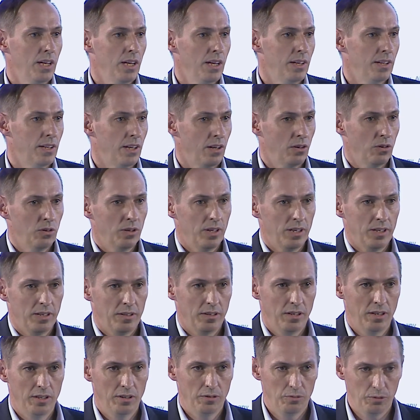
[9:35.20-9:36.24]
Now,
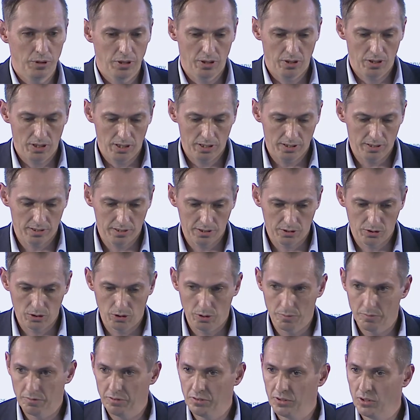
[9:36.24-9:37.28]
we heard the
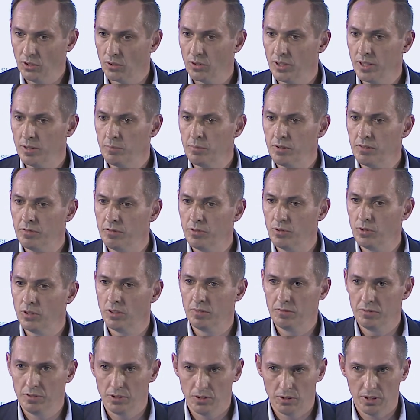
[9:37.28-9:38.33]
term Fiori before
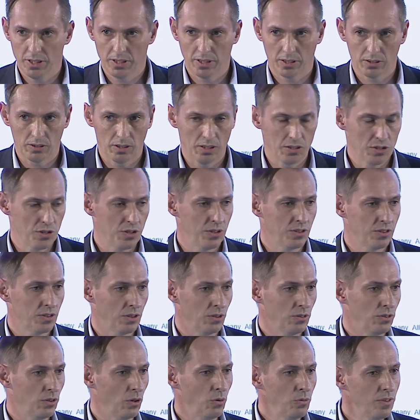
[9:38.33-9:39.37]
and Fiori technology, so
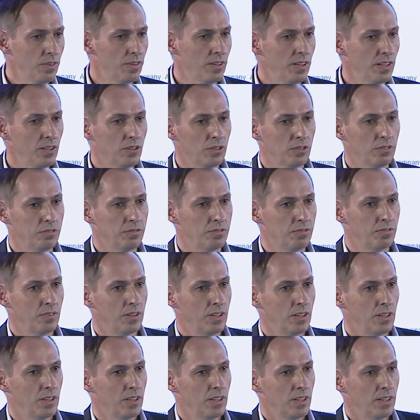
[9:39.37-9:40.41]
don't think of
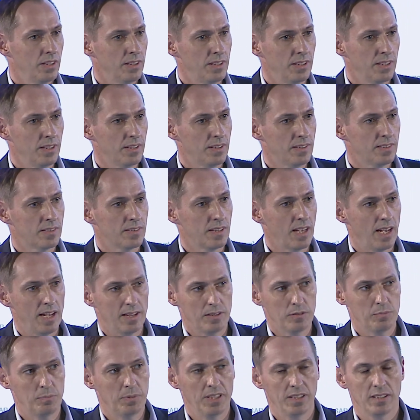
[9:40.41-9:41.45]
this
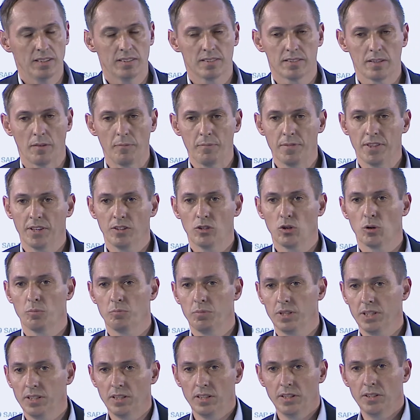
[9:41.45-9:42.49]
as being something
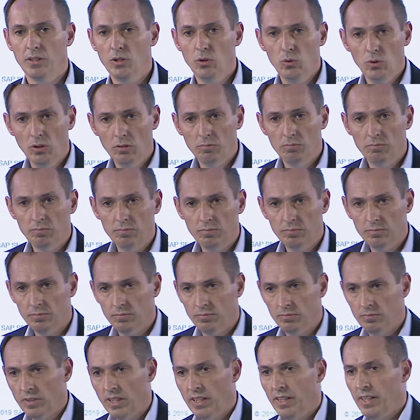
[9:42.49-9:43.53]
completely new.
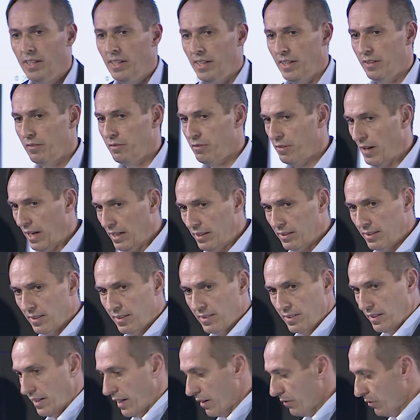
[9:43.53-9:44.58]
In fact, it's
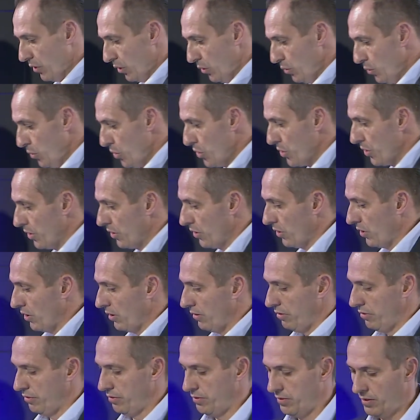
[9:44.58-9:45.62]
an evolution
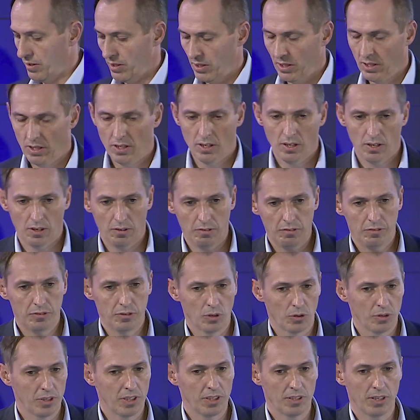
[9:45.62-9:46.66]
of
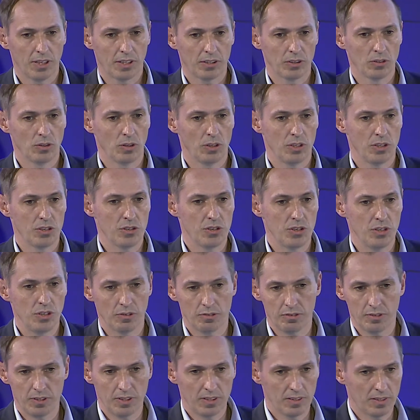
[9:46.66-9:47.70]
Fiori technology, of
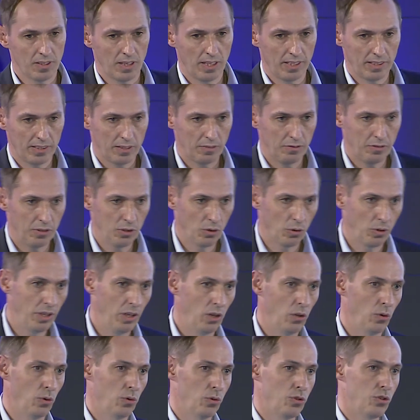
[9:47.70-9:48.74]
things like the Fiori
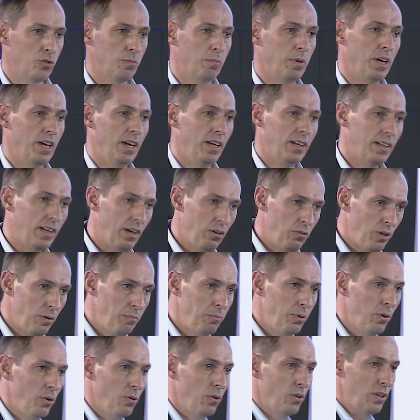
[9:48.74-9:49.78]
Launchpad, our
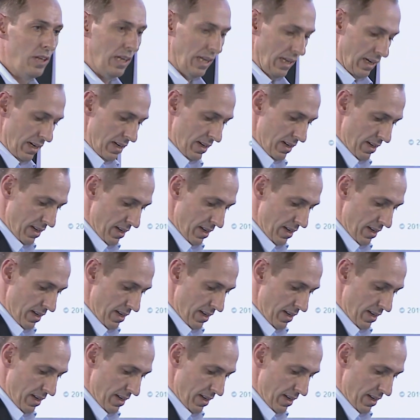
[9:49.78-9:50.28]
portal,